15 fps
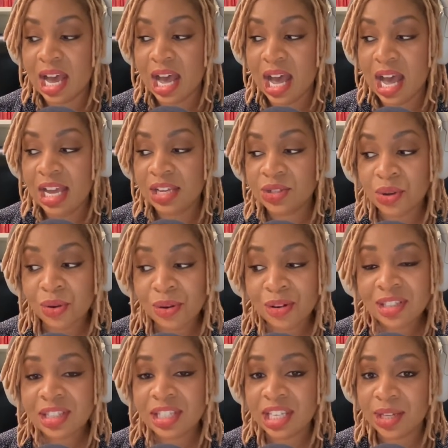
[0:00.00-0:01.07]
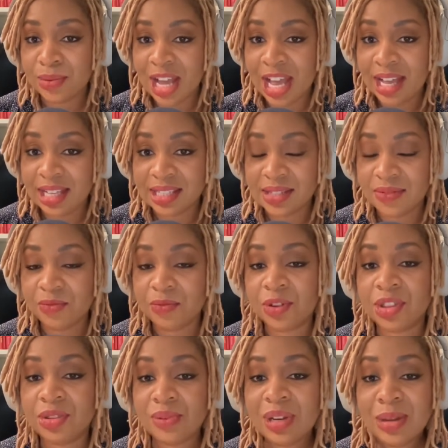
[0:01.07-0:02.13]
I toured the US for
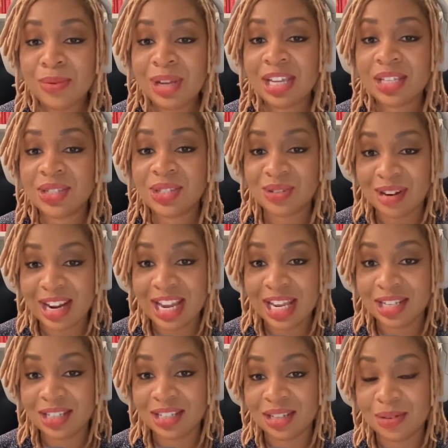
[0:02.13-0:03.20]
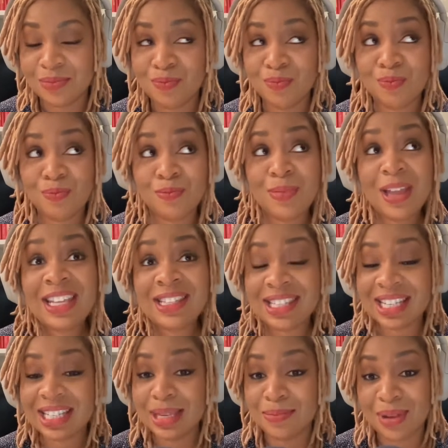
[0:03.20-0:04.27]
three weeks straight,
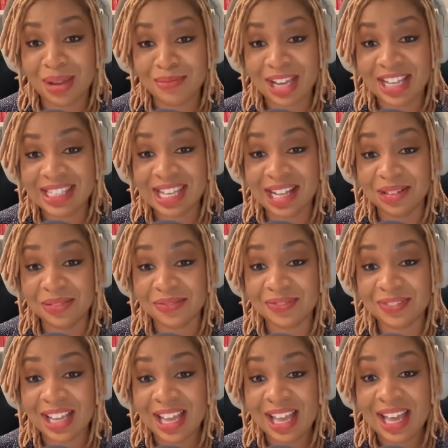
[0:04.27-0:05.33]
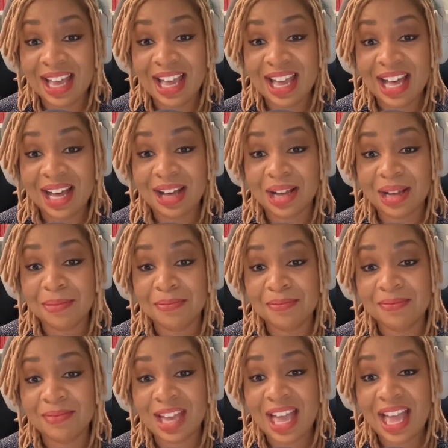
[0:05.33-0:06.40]
basically by myself,
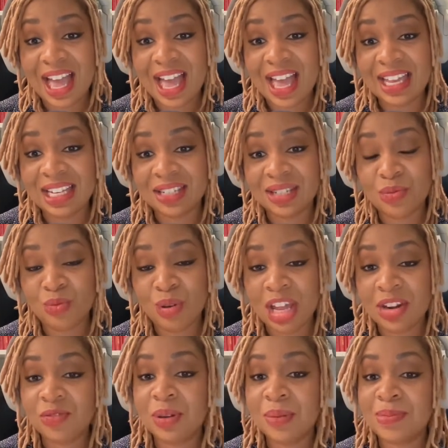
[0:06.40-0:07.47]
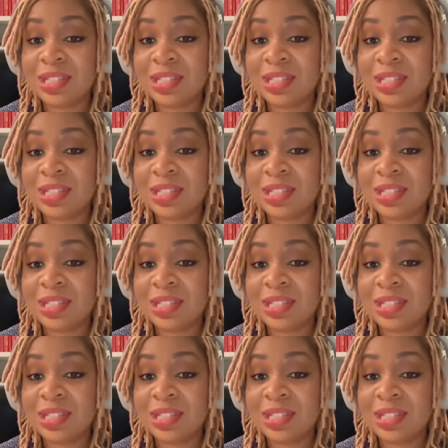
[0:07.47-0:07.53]
um, and went from